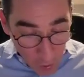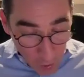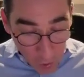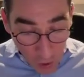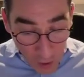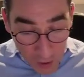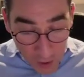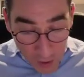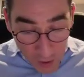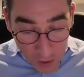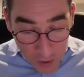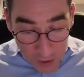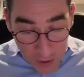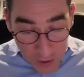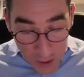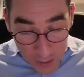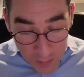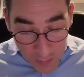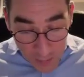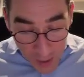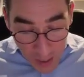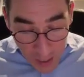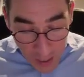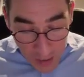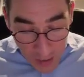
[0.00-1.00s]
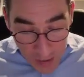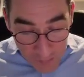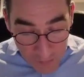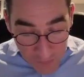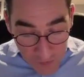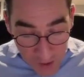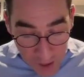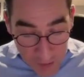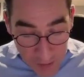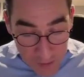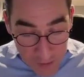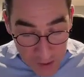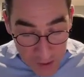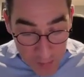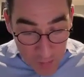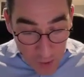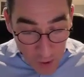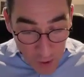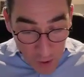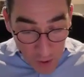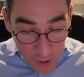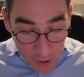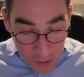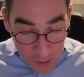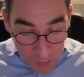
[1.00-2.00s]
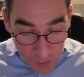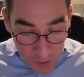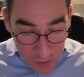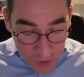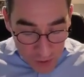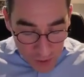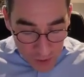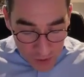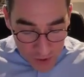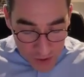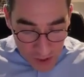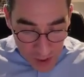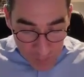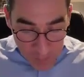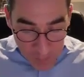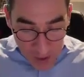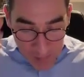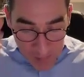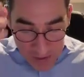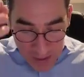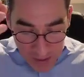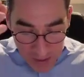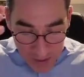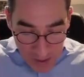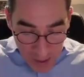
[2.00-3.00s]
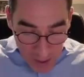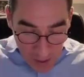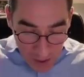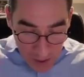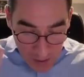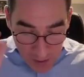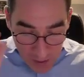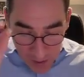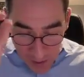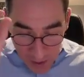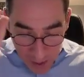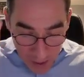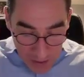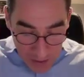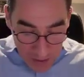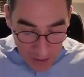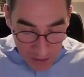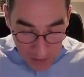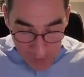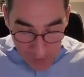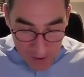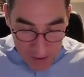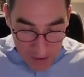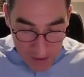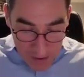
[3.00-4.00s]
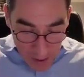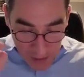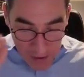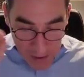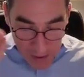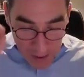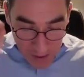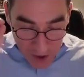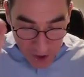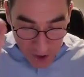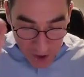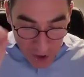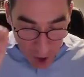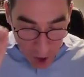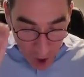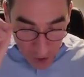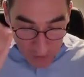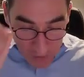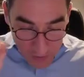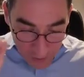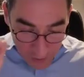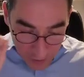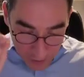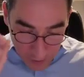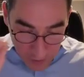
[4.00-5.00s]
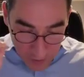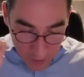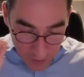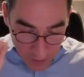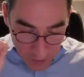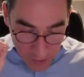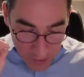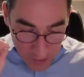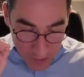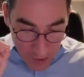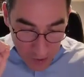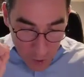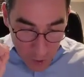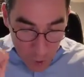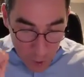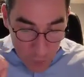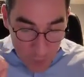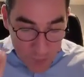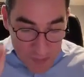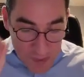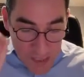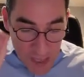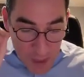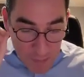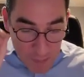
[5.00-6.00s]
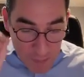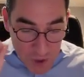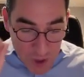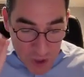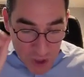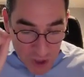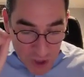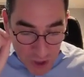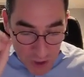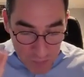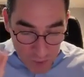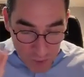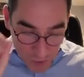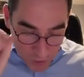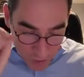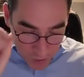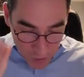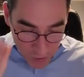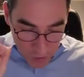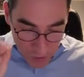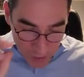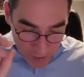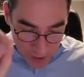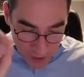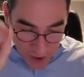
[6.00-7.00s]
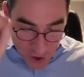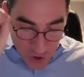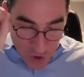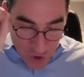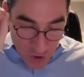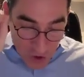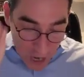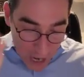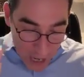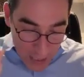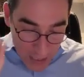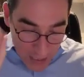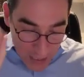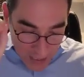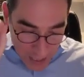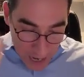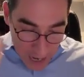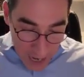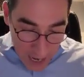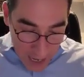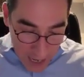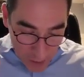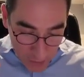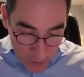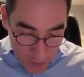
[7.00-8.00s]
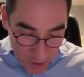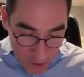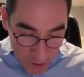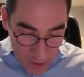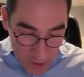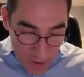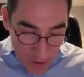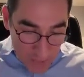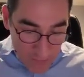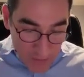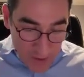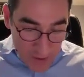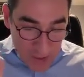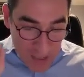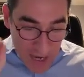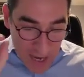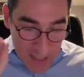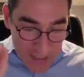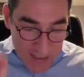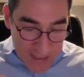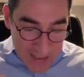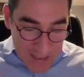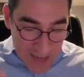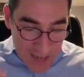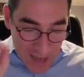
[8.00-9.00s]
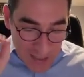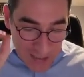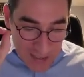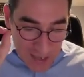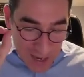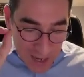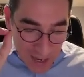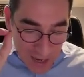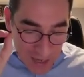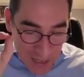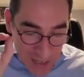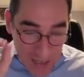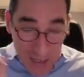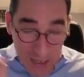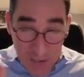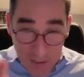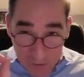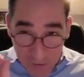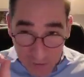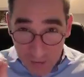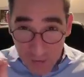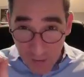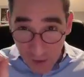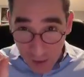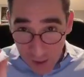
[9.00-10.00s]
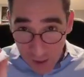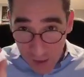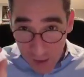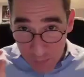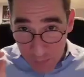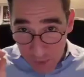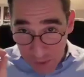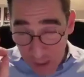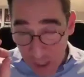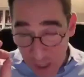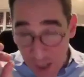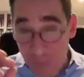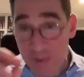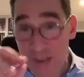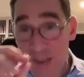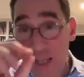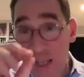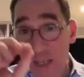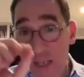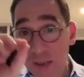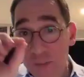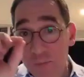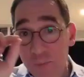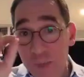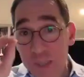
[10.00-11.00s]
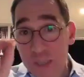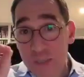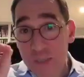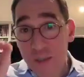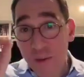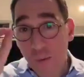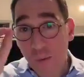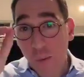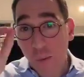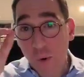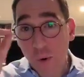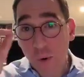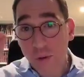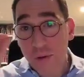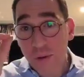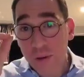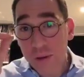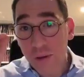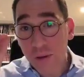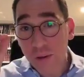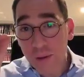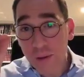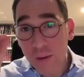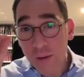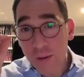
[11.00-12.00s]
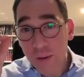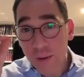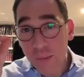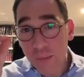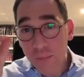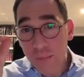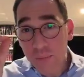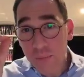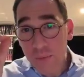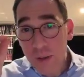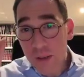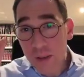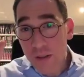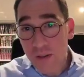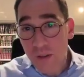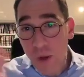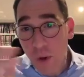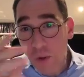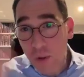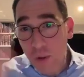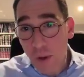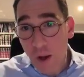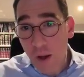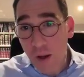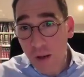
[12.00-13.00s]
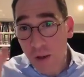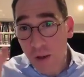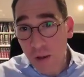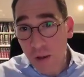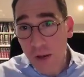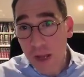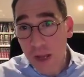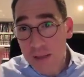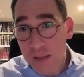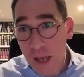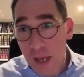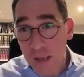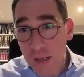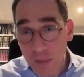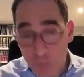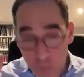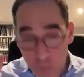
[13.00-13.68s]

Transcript: Or keva lefamim morhim oto. Sometimes they take the lining of the stomach, they salt it, umyebshim oto, and they dry it out, v'naasa ke'etz, and it becomes like a piece of wood. It no longer has